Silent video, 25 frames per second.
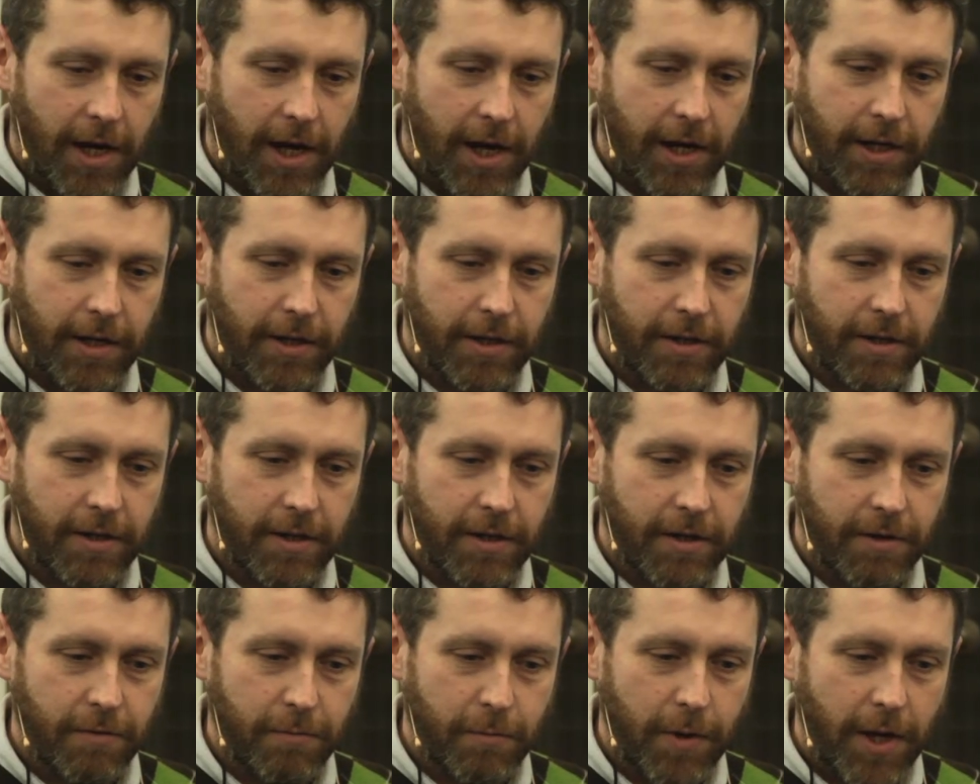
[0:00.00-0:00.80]
and
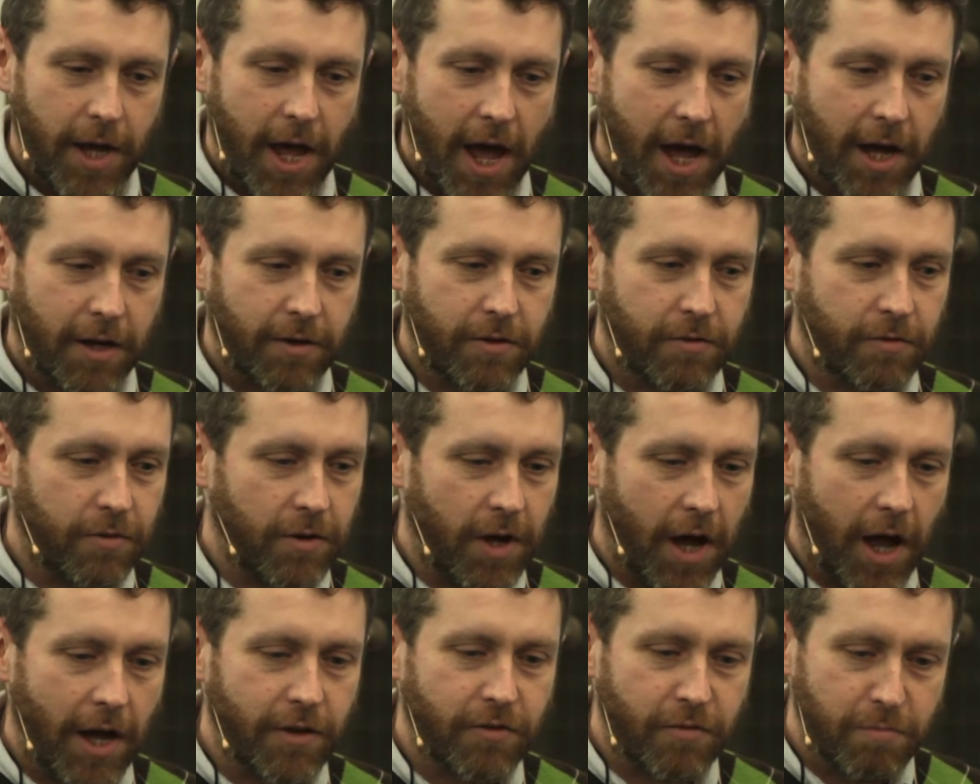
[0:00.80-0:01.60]
we had
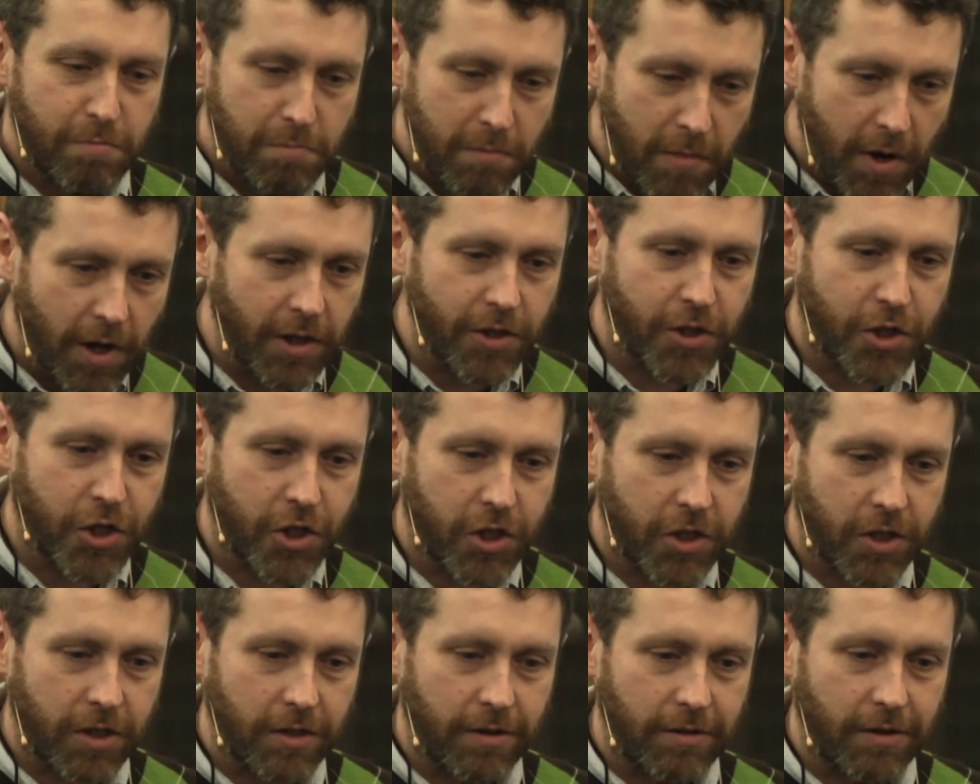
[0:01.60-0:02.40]
as
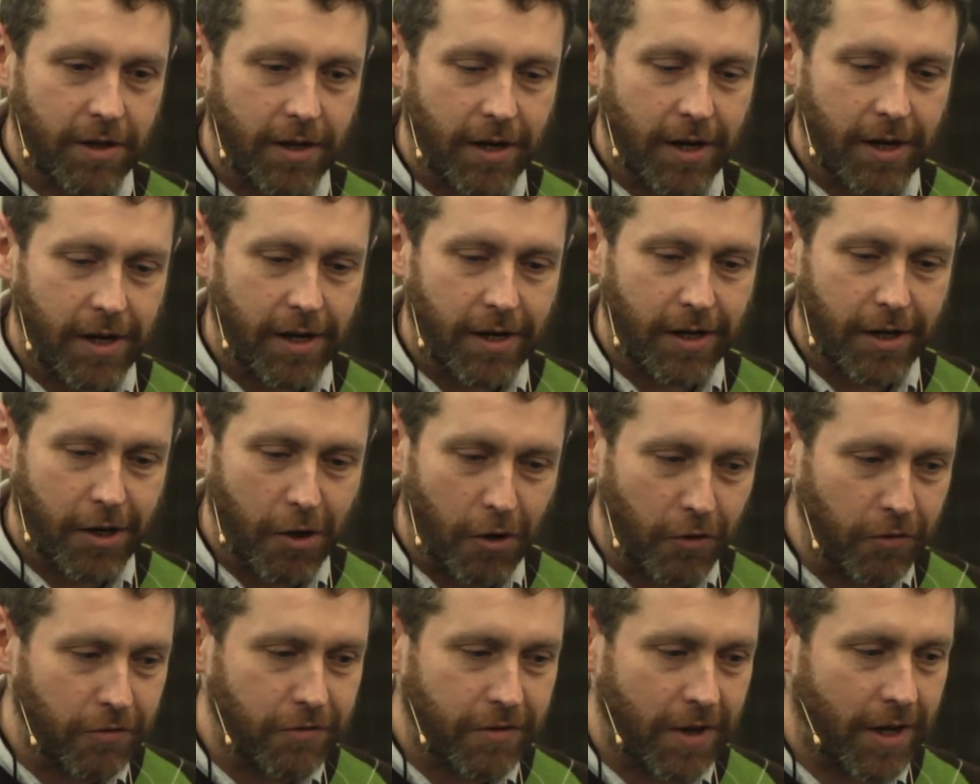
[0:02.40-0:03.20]
much
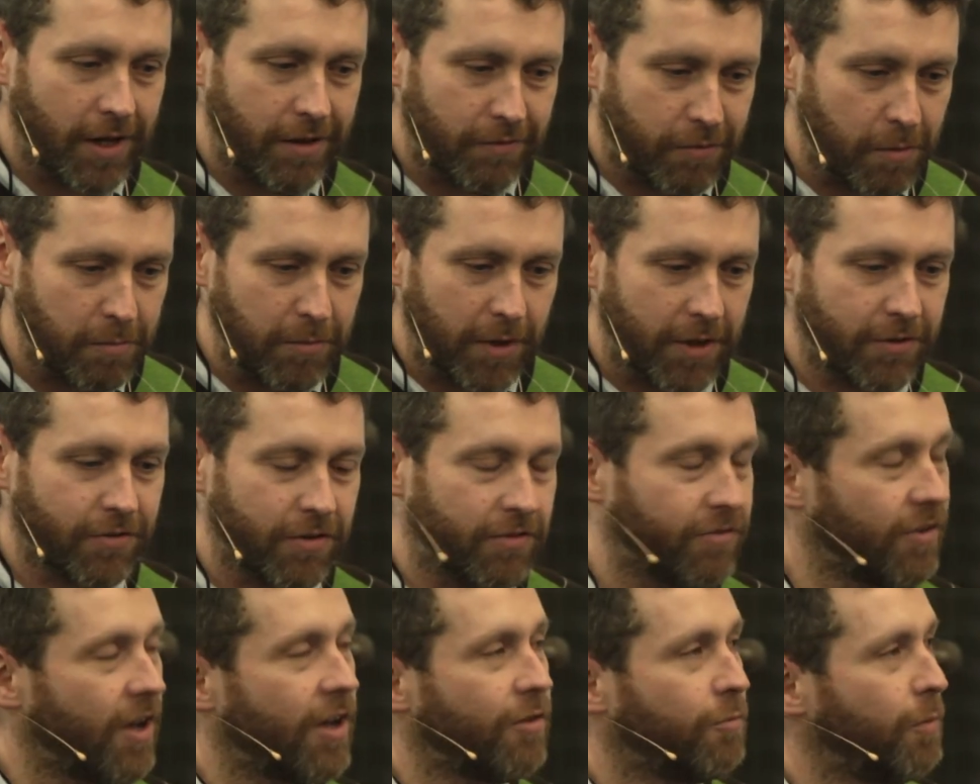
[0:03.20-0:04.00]
content from
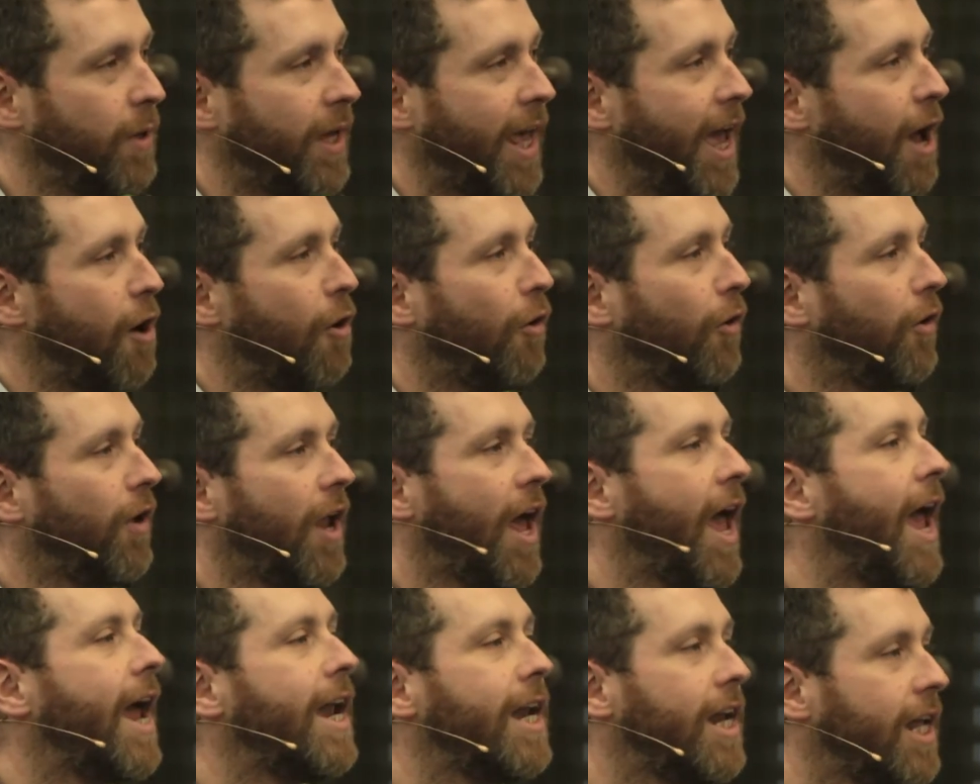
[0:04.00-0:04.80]
listeners as we get
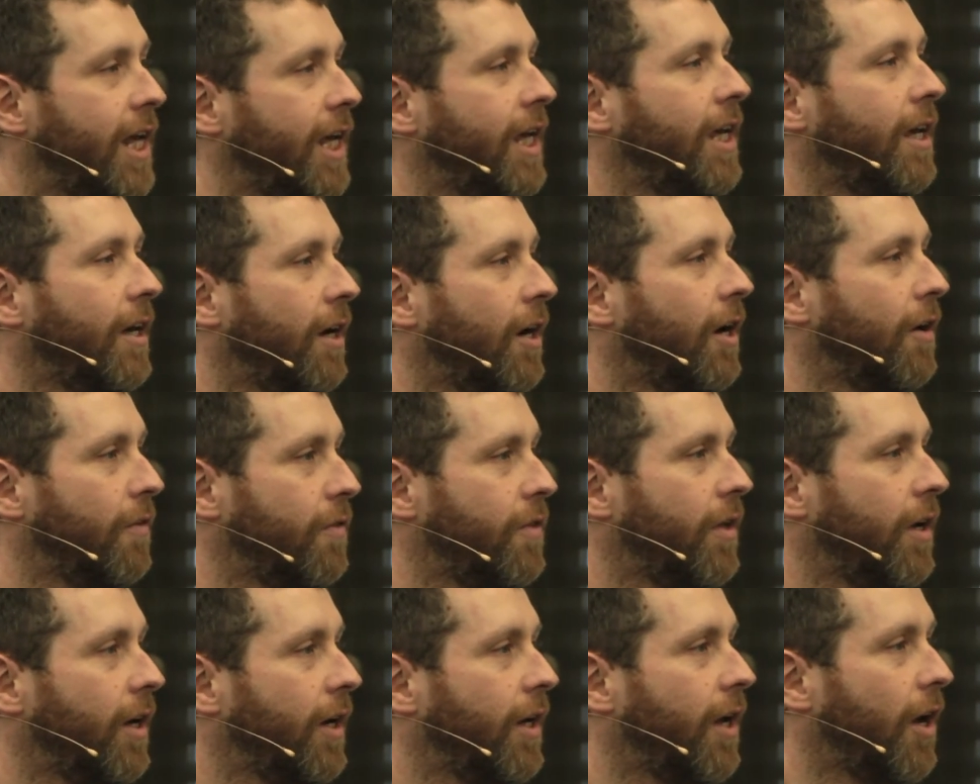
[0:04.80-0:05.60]
on any
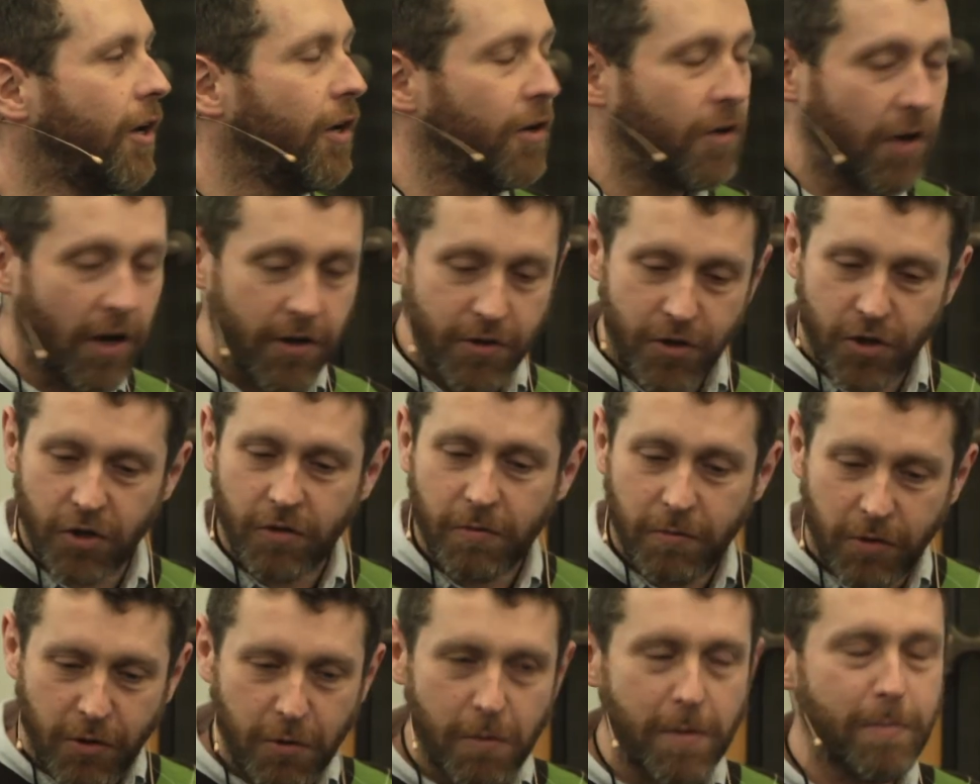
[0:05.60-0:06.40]
other kind of, and
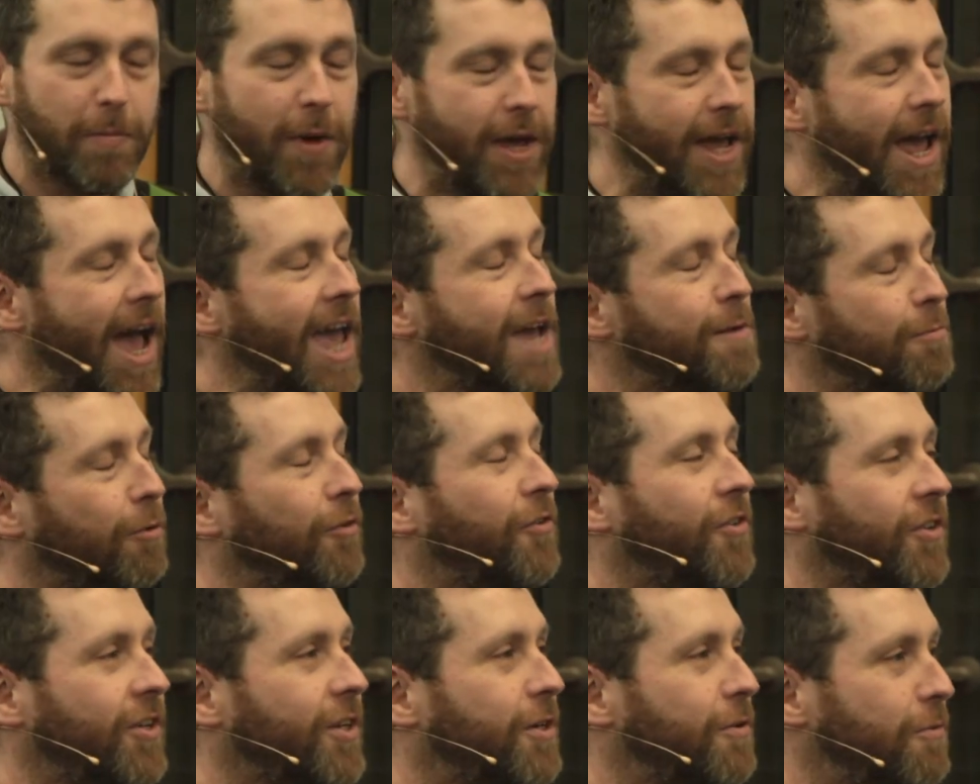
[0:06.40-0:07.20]
just being
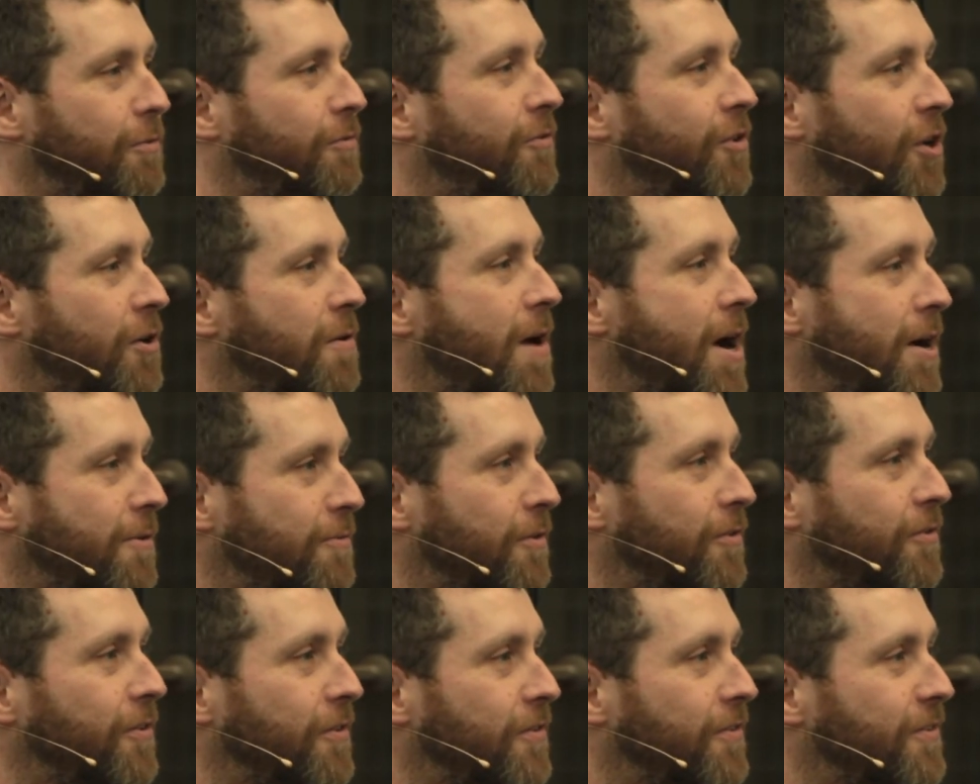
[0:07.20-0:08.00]
able to do 2
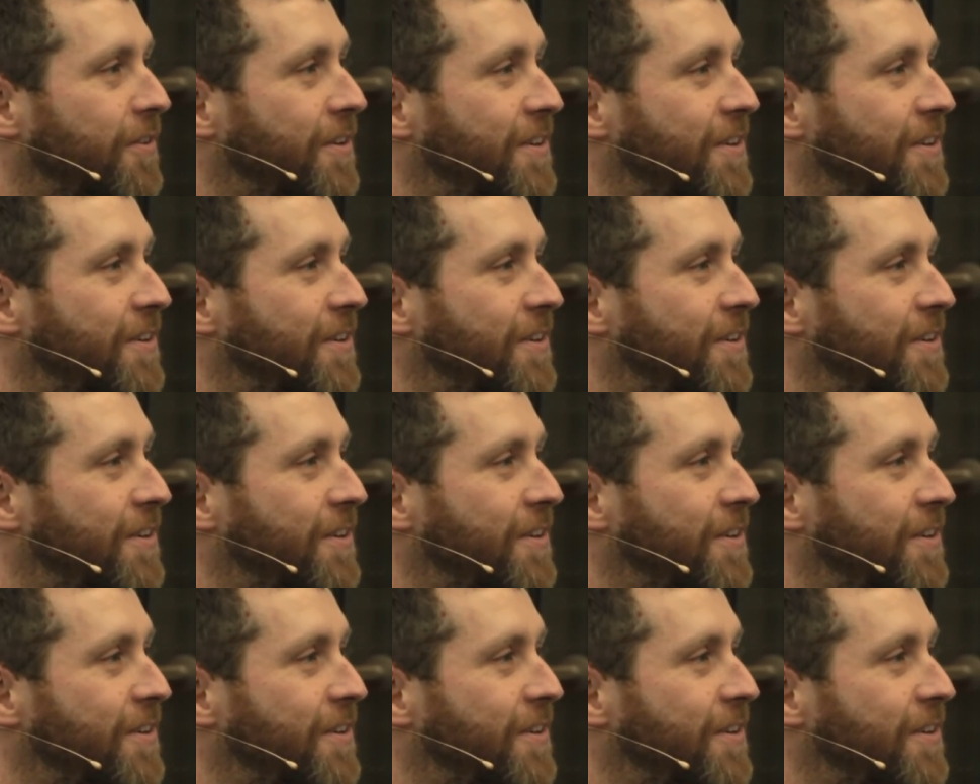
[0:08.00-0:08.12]
hours on